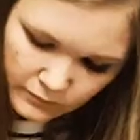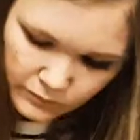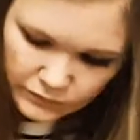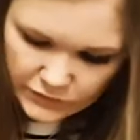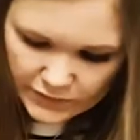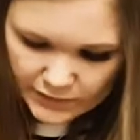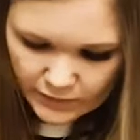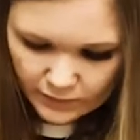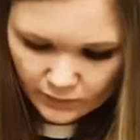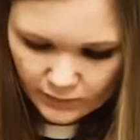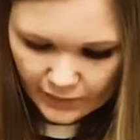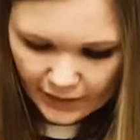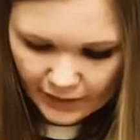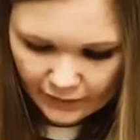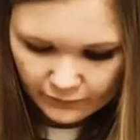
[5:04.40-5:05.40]
So
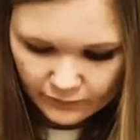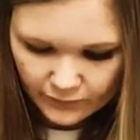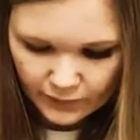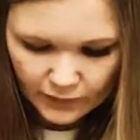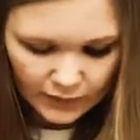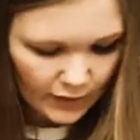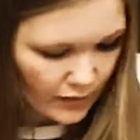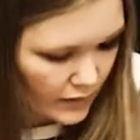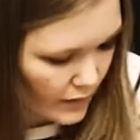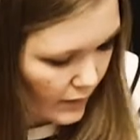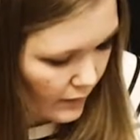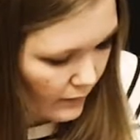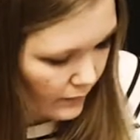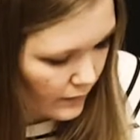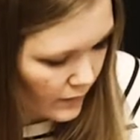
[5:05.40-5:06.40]
I've cut
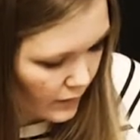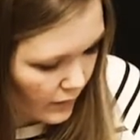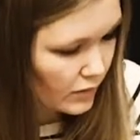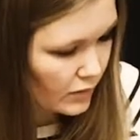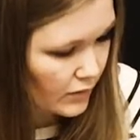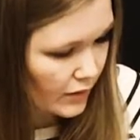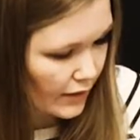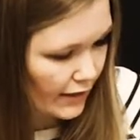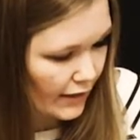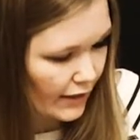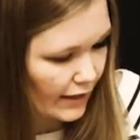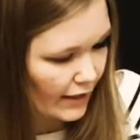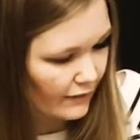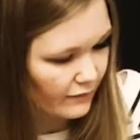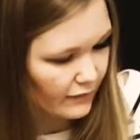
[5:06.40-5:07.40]
them and I
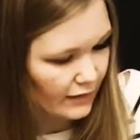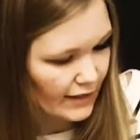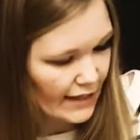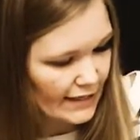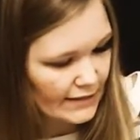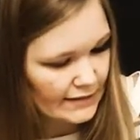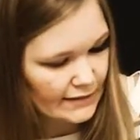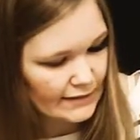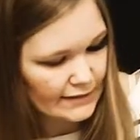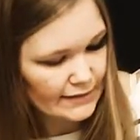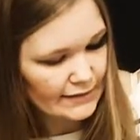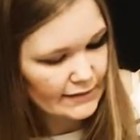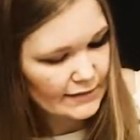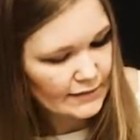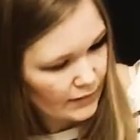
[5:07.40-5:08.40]
have lashes
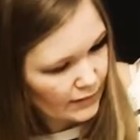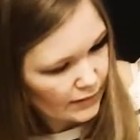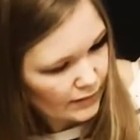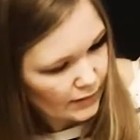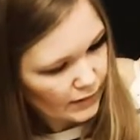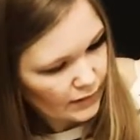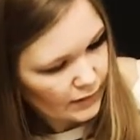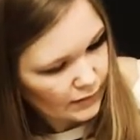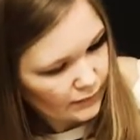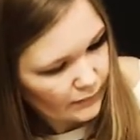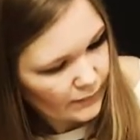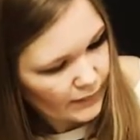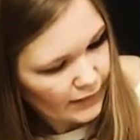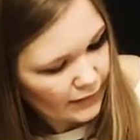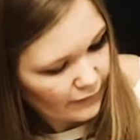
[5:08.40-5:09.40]
on
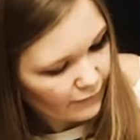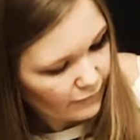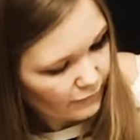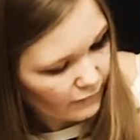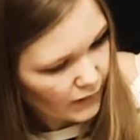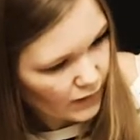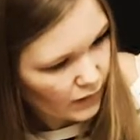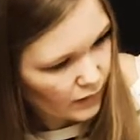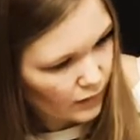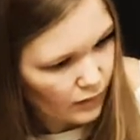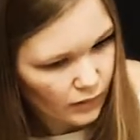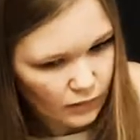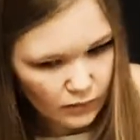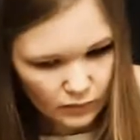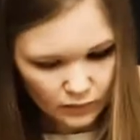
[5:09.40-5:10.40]
my
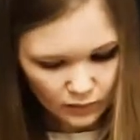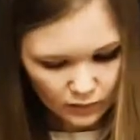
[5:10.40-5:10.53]
finger.